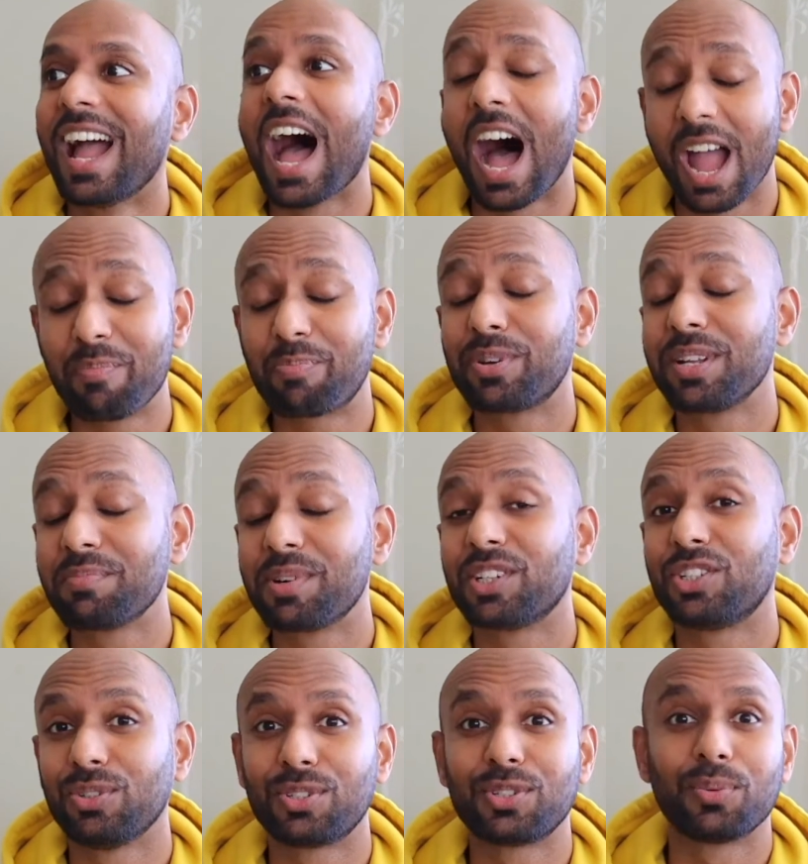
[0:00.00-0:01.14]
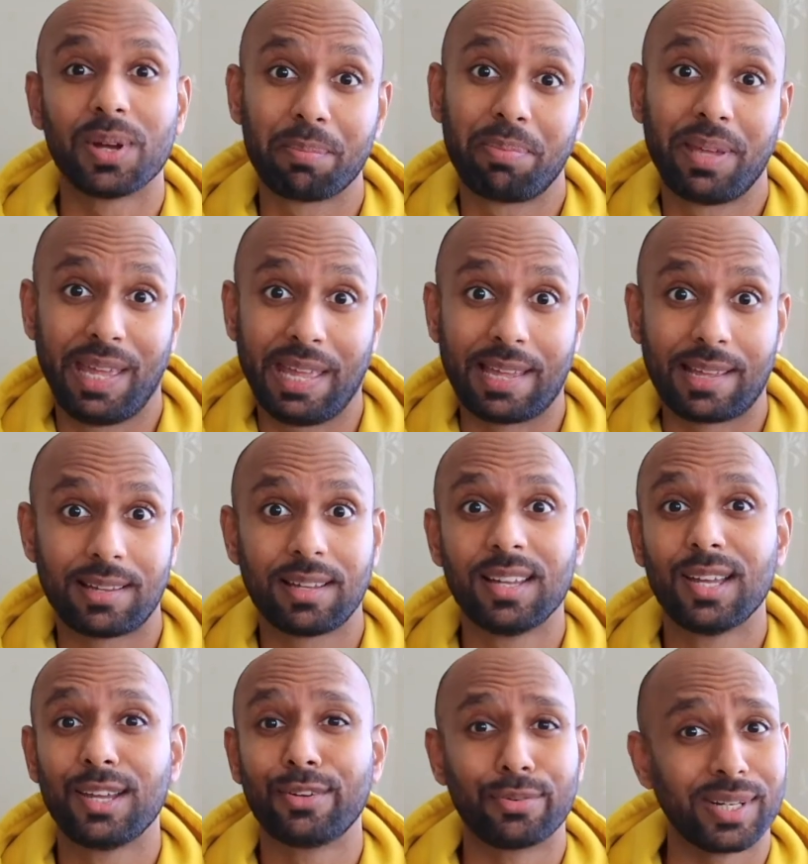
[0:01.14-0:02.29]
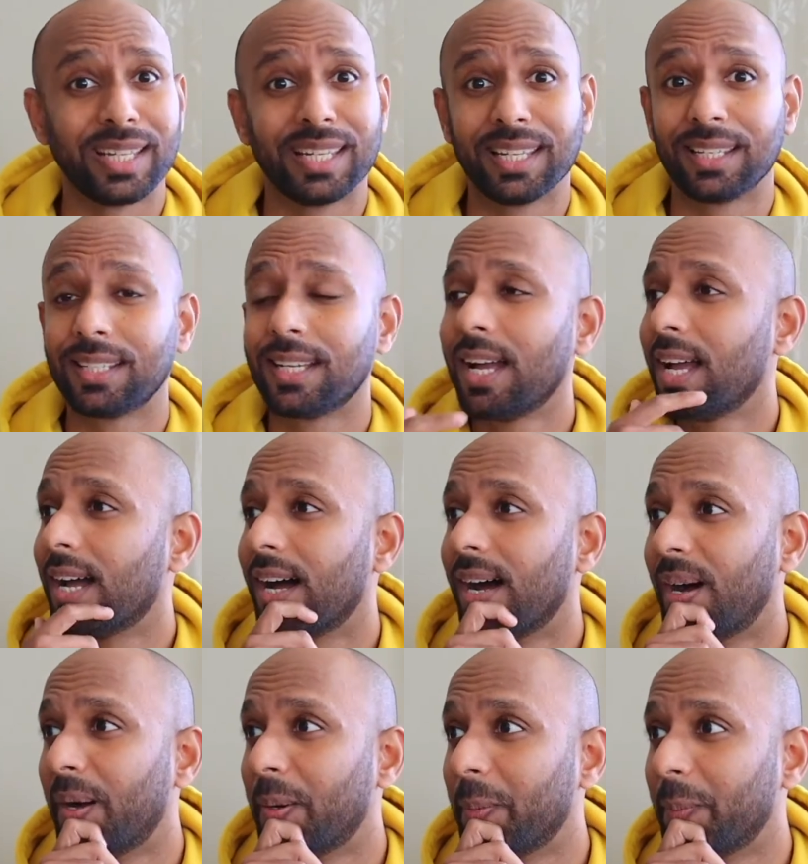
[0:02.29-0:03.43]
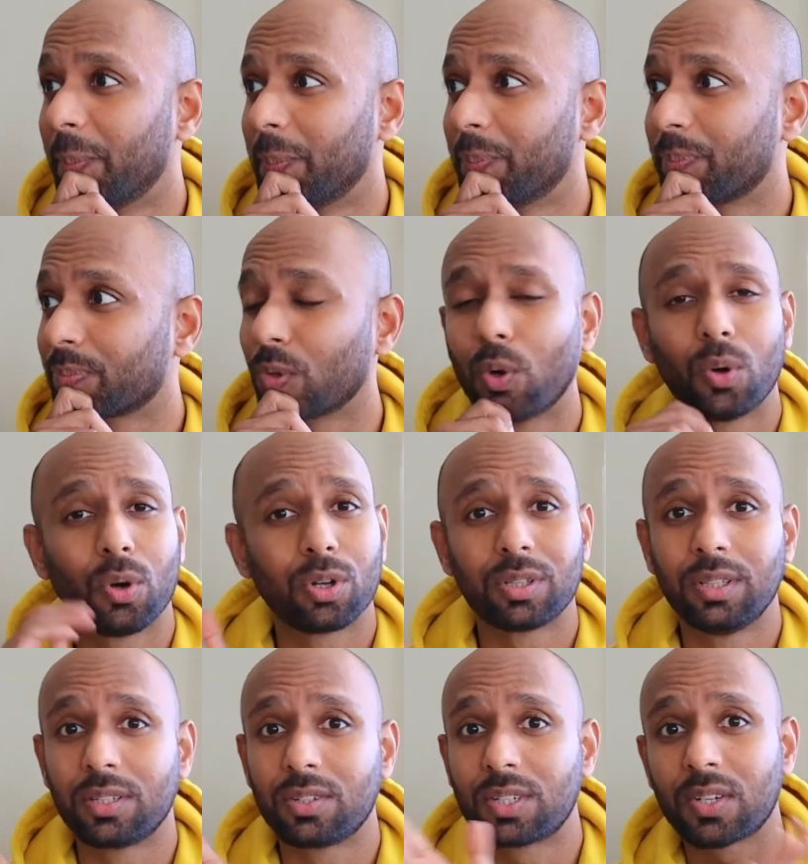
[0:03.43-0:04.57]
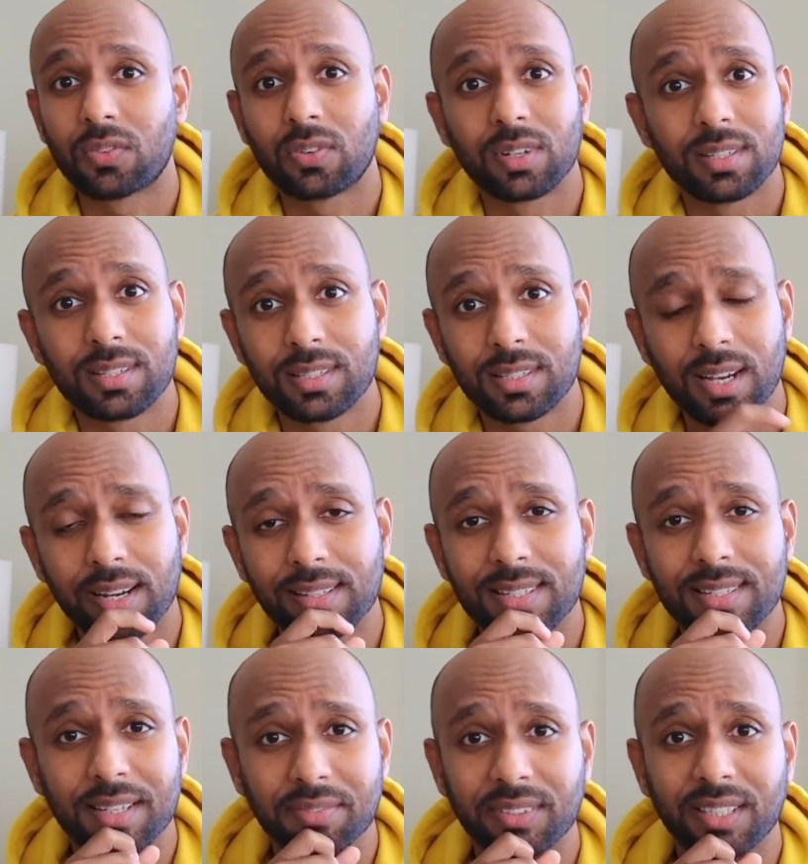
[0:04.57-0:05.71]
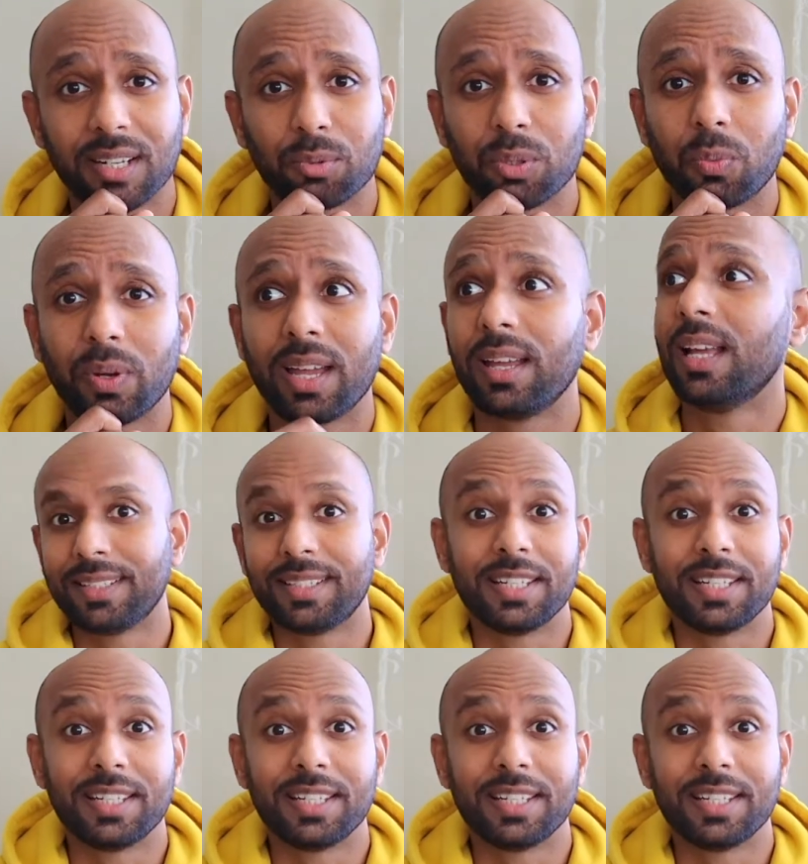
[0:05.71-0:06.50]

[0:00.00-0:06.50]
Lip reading: I pretty much used to wear pink, green, all the kind of stuff that I would wear.